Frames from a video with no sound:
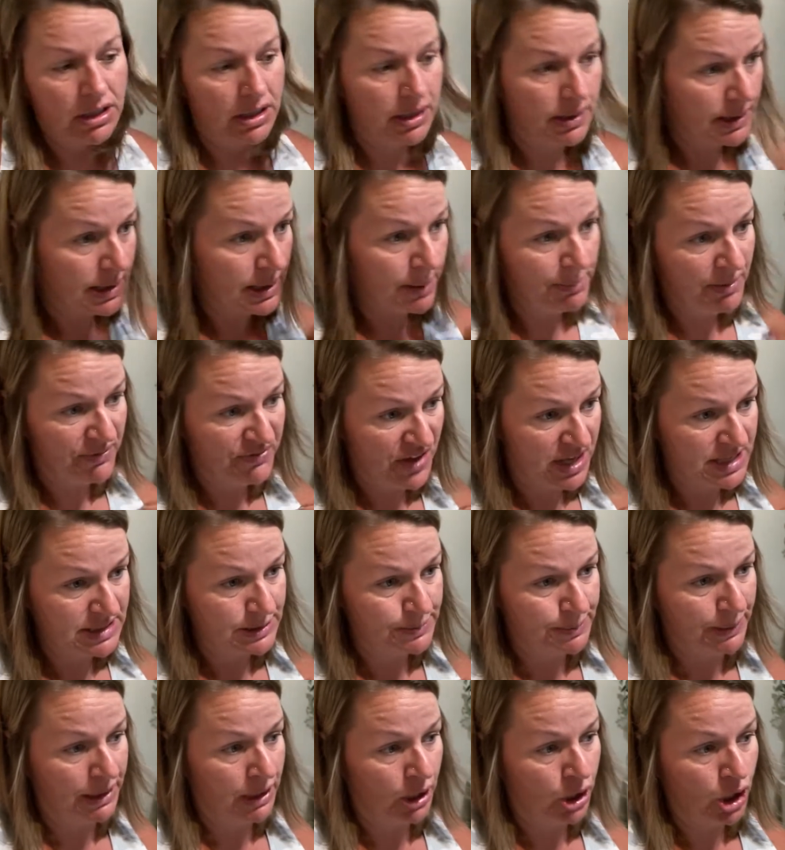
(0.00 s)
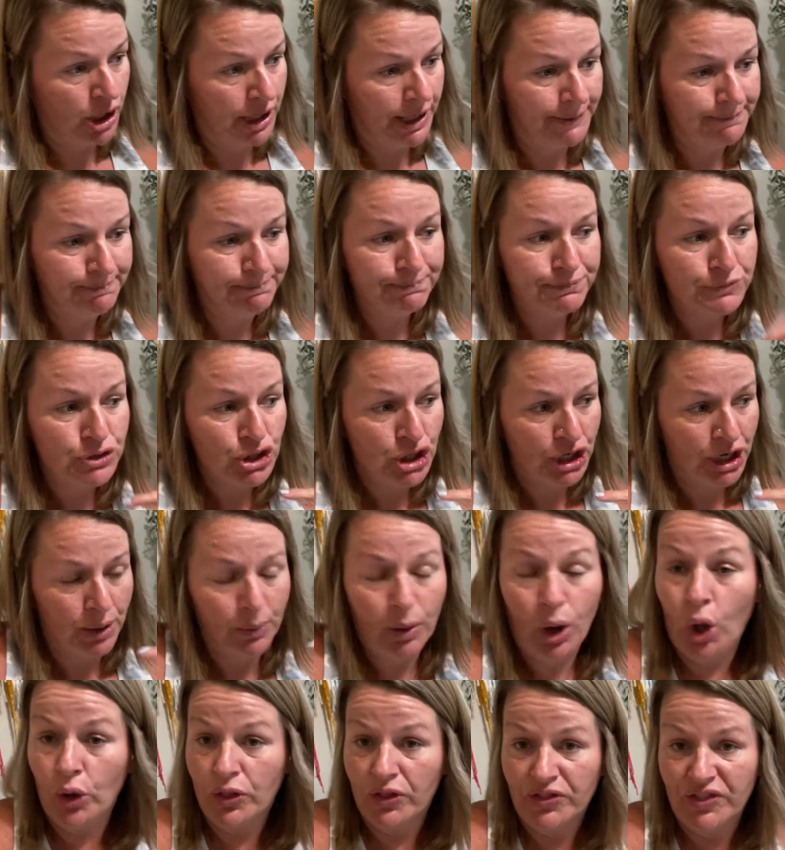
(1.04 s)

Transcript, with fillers: get my face put on, you know, all the